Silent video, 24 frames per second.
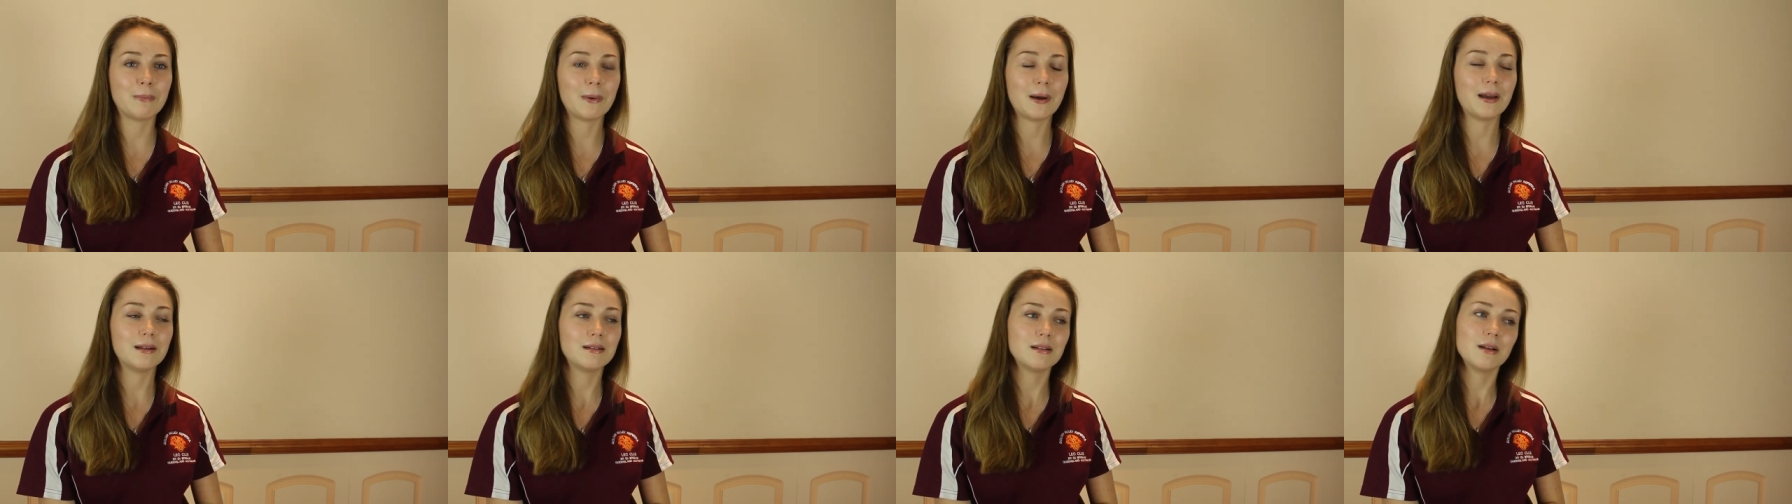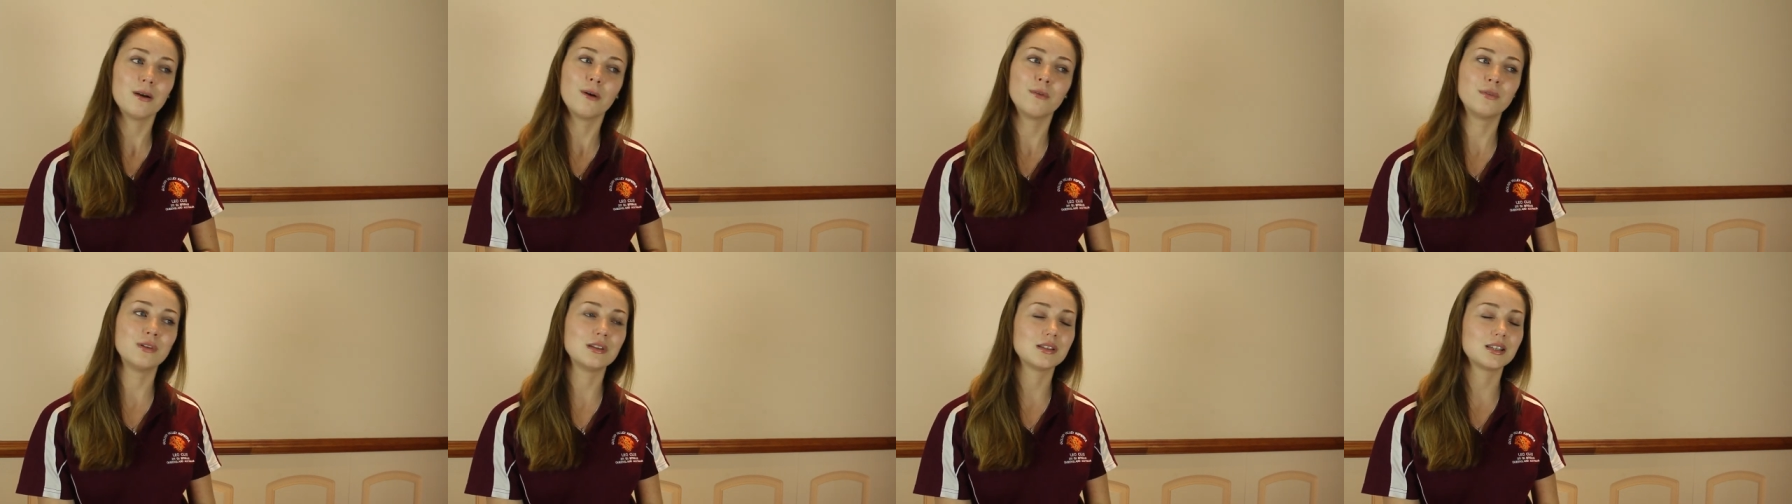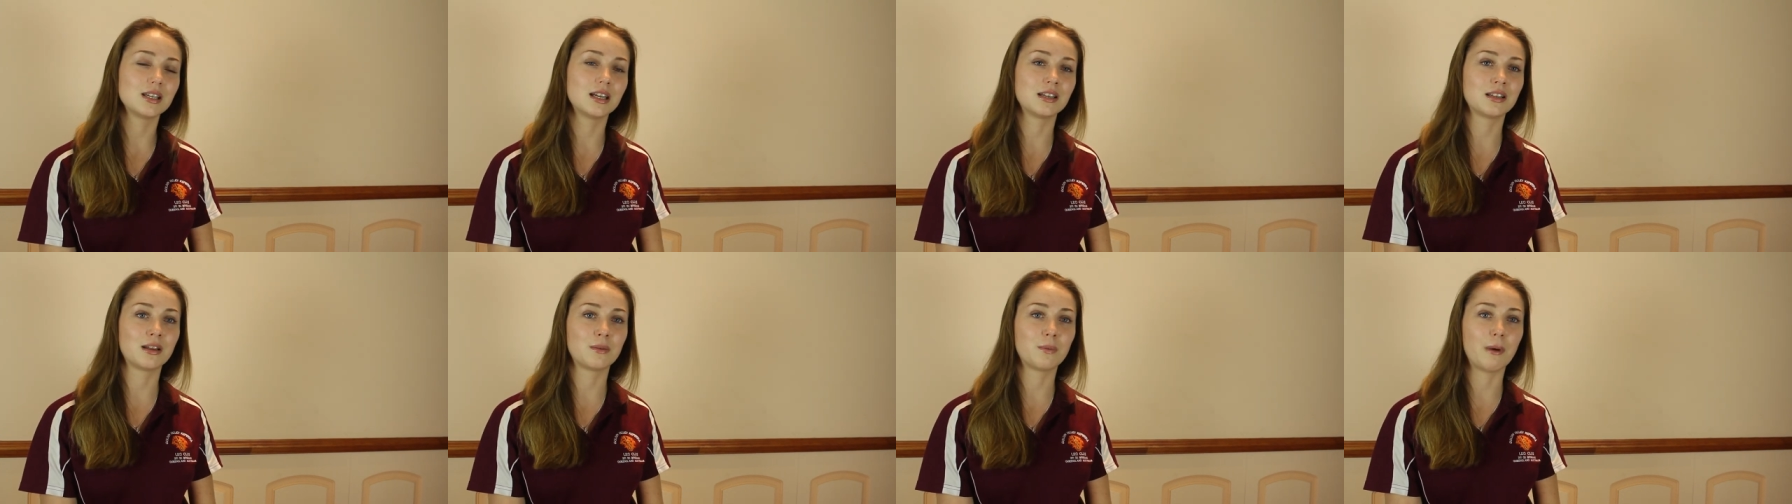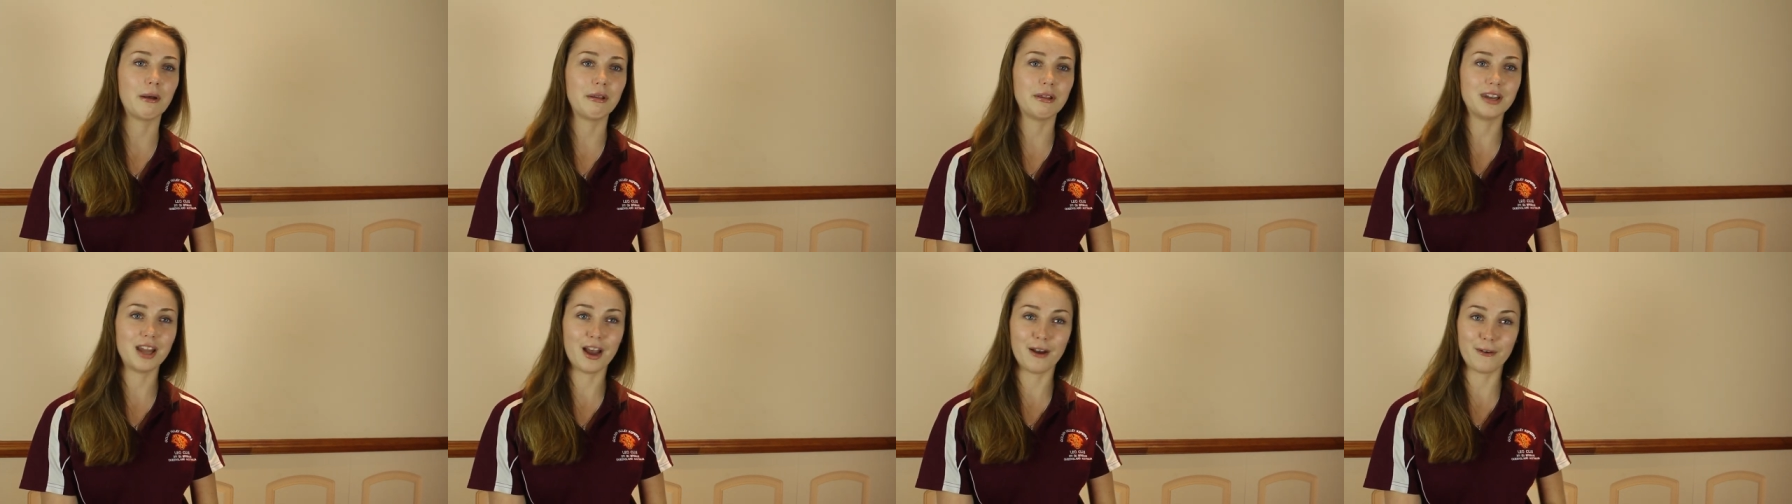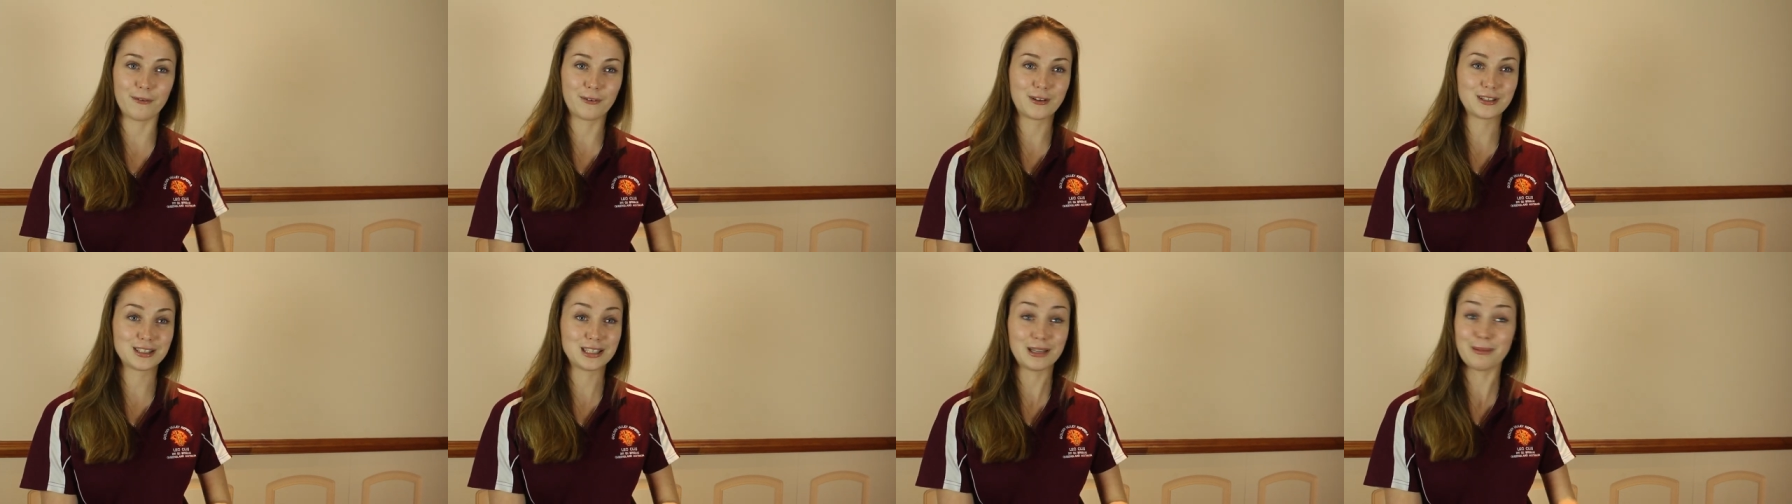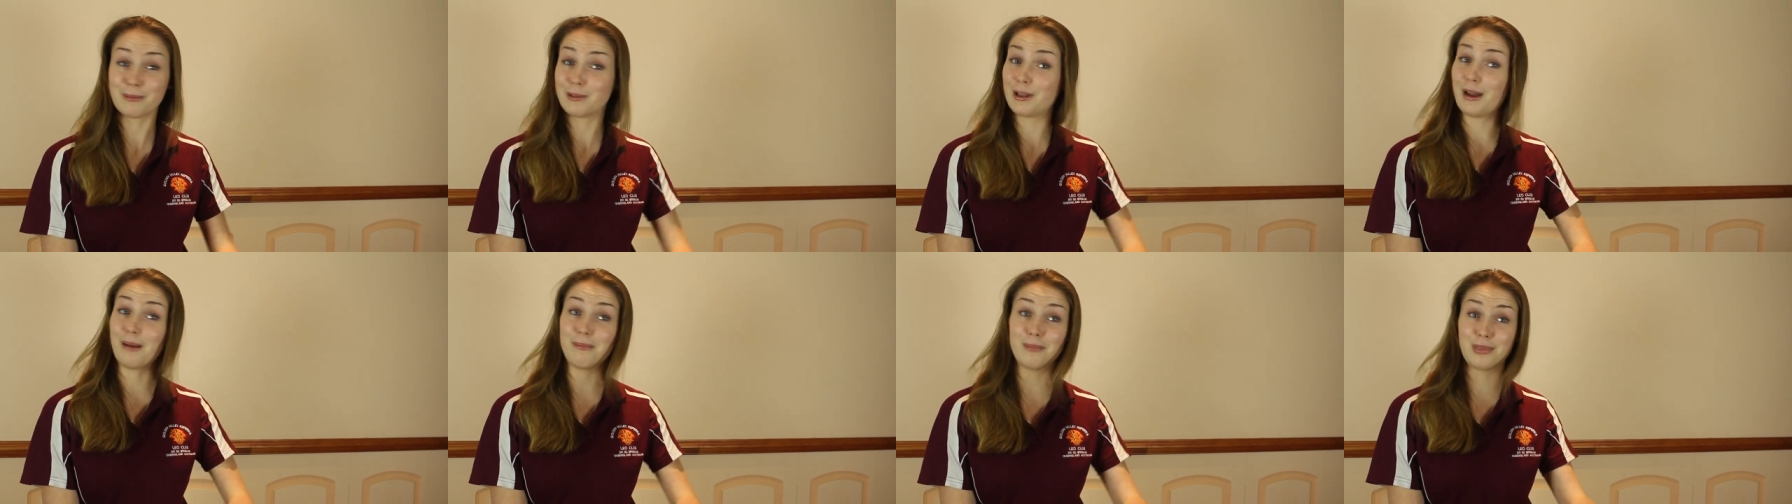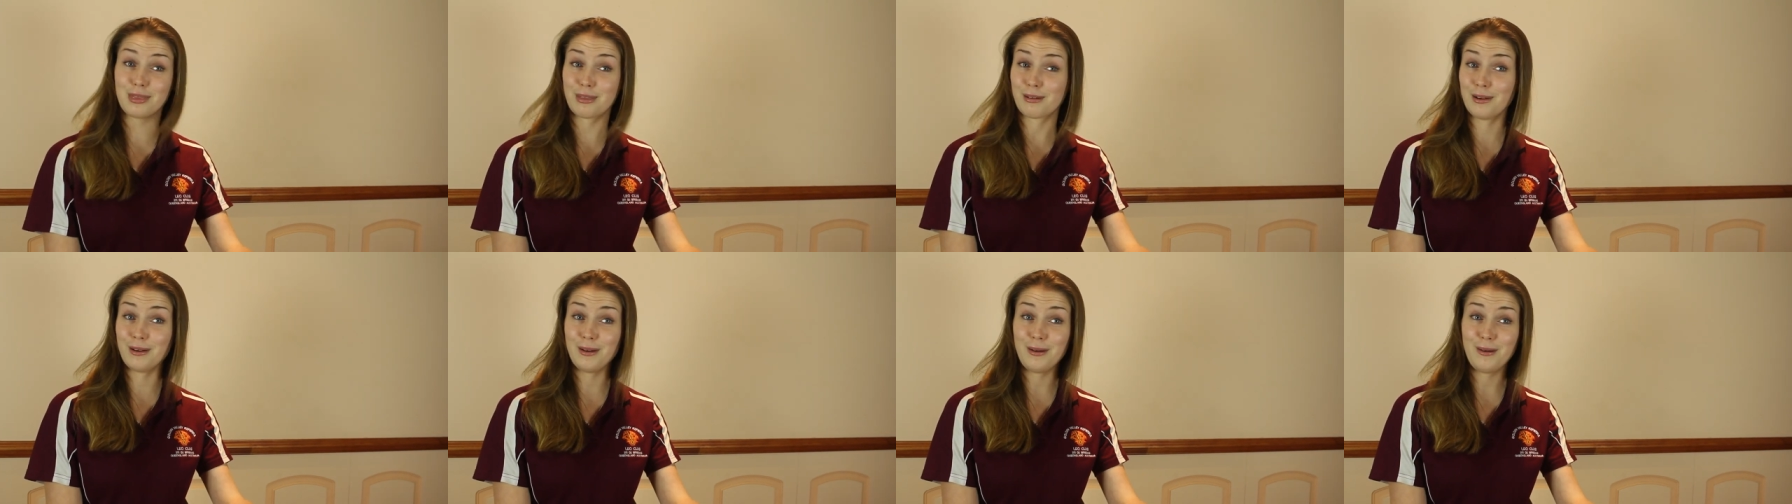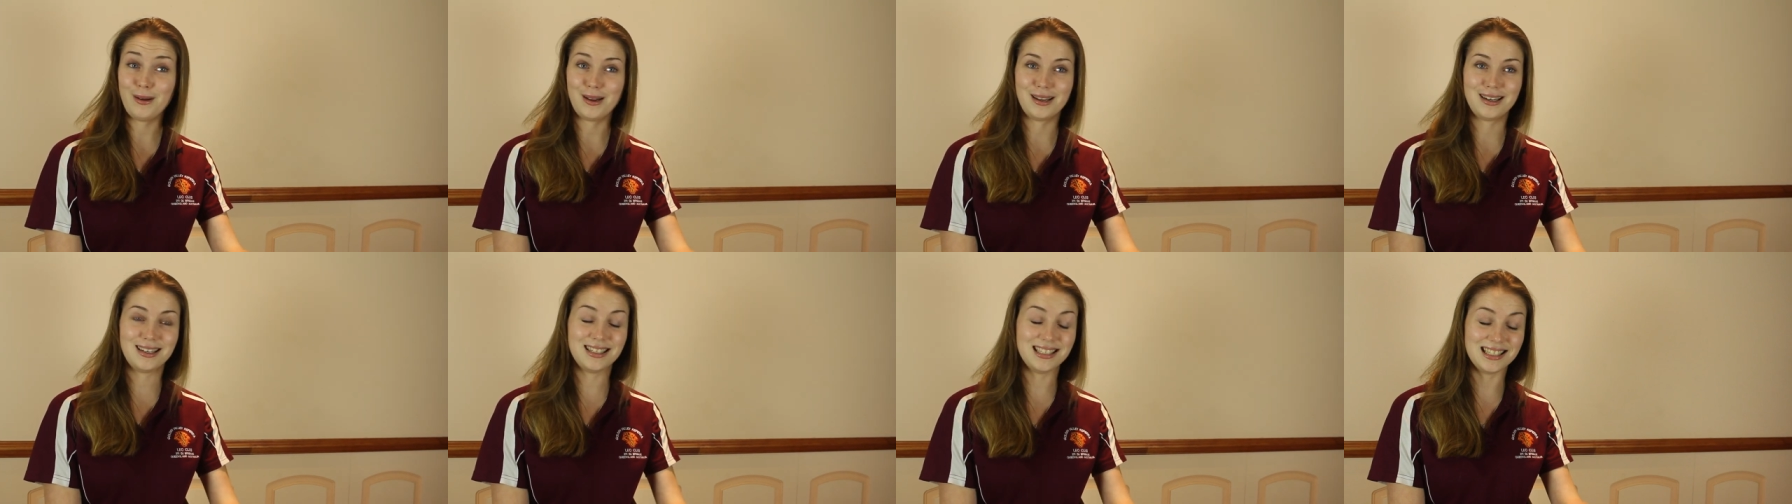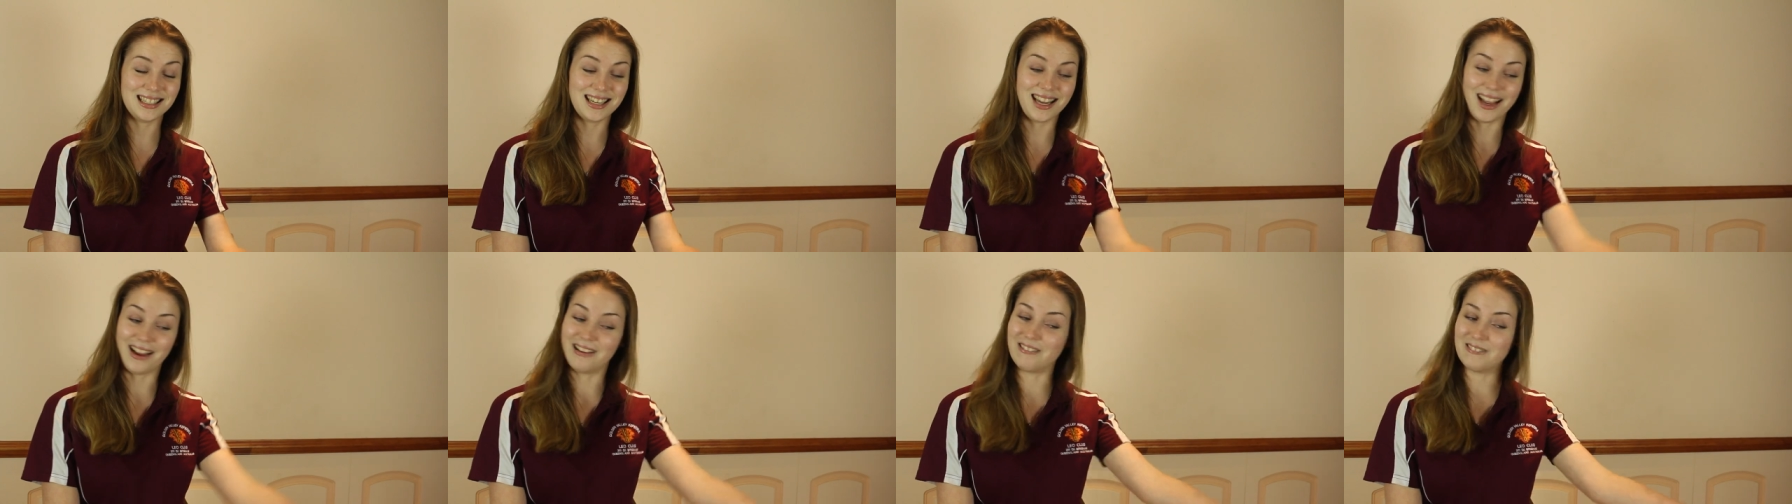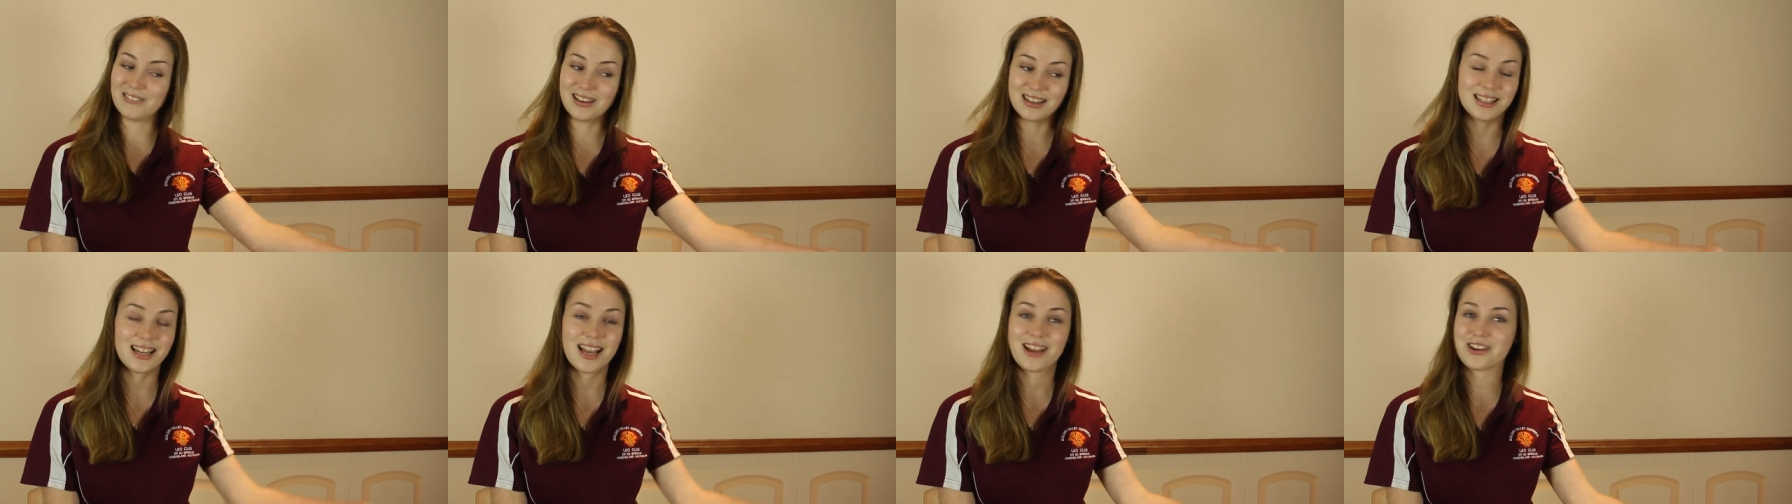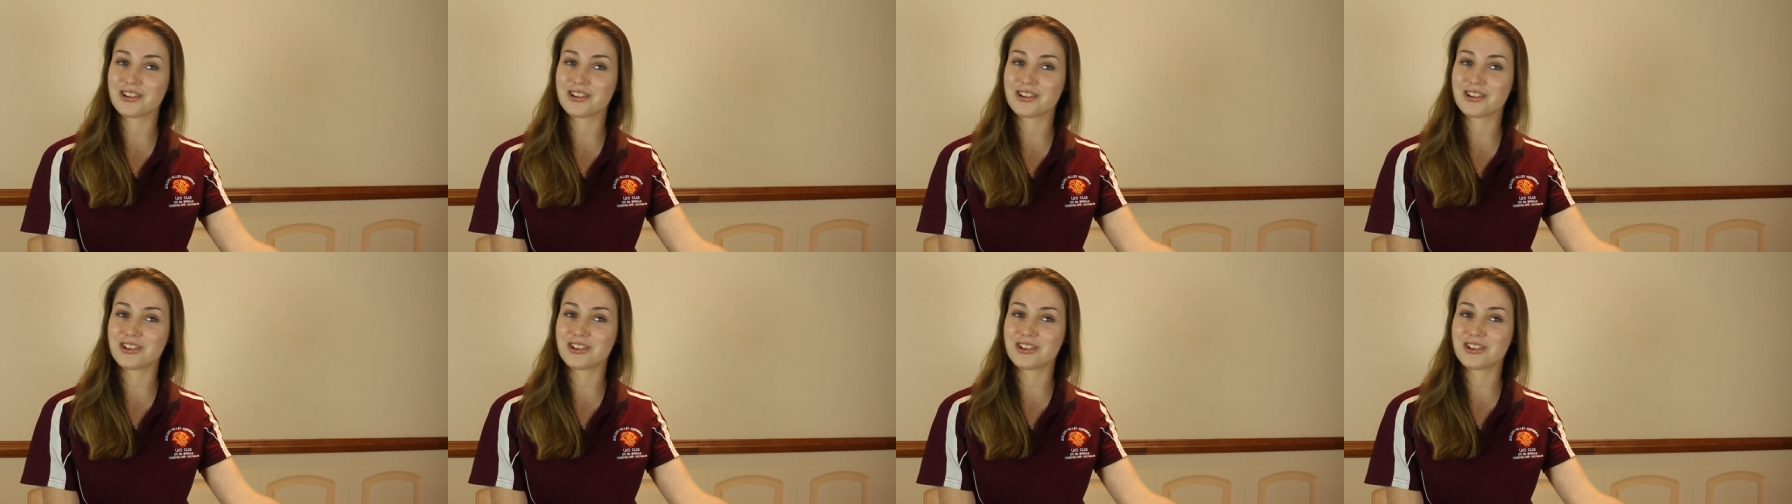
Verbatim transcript: but obviously I did well enough because I've come through and I won